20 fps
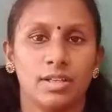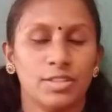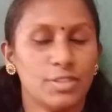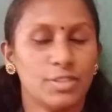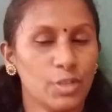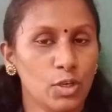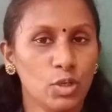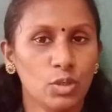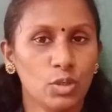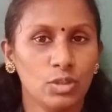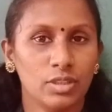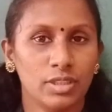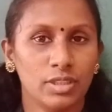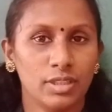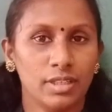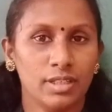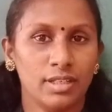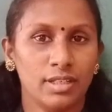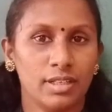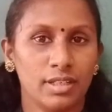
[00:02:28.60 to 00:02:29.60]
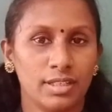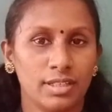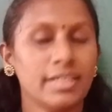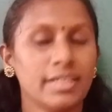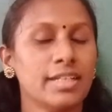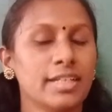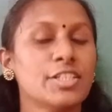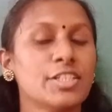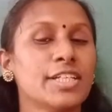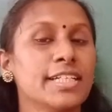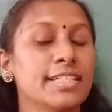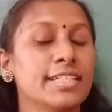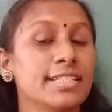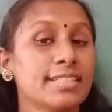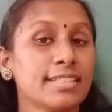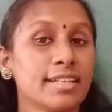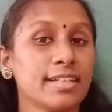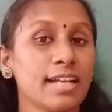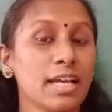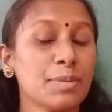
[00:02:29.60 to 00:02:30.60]
So, here she
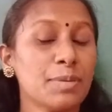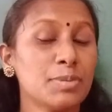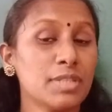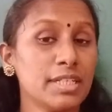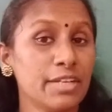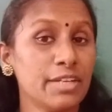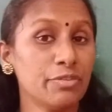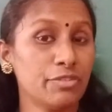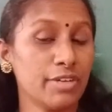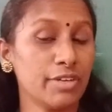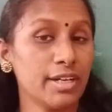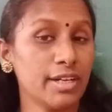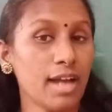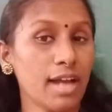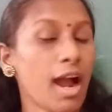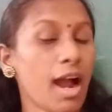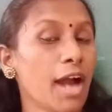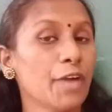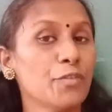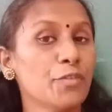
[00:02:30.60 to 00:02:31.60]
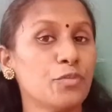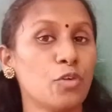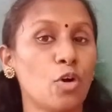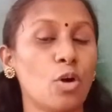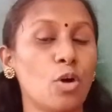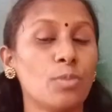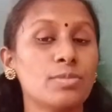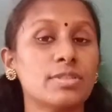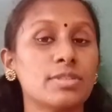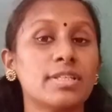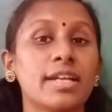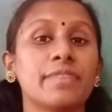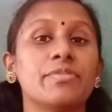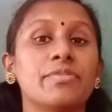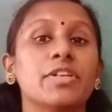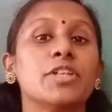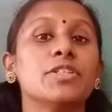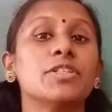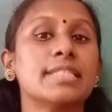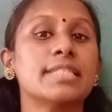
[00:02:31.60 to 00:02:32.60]
describes the different art forms that
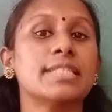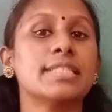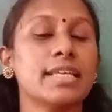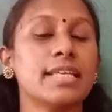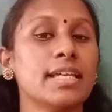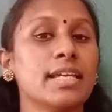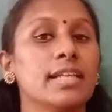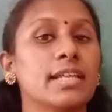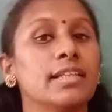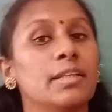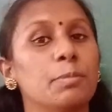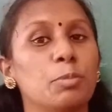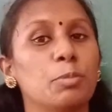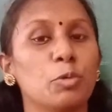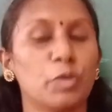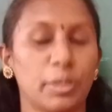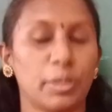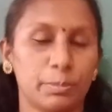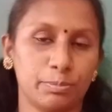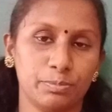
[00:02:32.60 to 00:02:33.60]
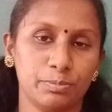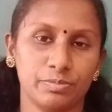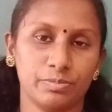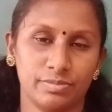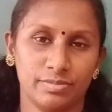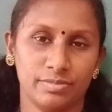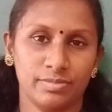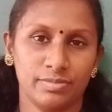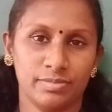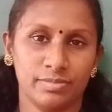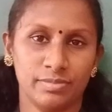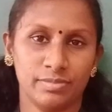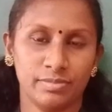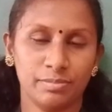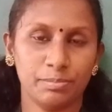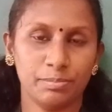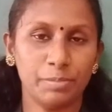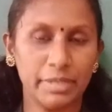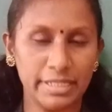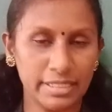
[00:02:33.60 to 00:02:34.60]
we could see in the Pooram,
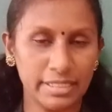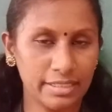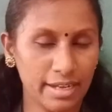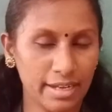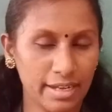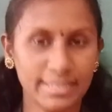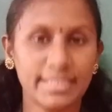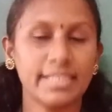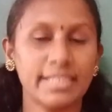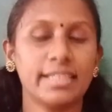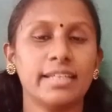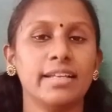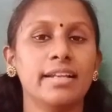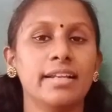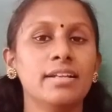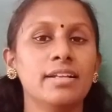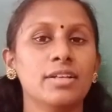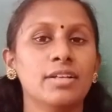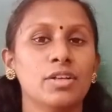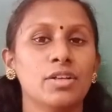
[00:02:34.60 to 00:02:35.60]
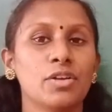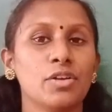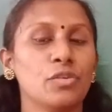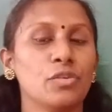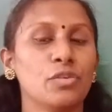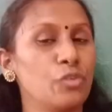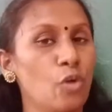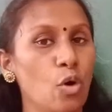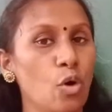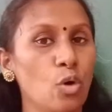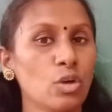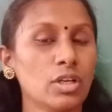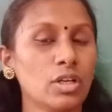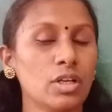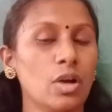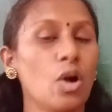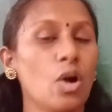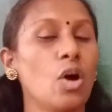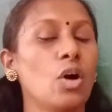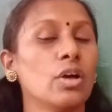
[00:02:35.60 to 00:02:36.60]
be it classical, folk
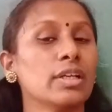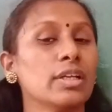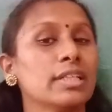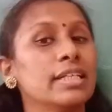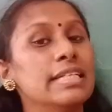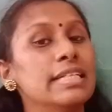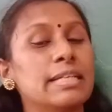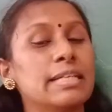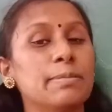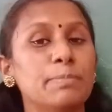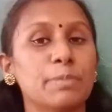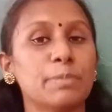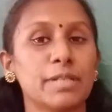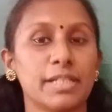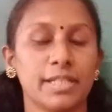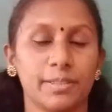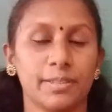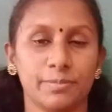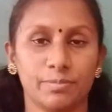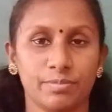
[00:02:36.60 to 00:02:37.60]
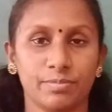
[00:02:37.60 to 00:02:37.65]
or contemporary.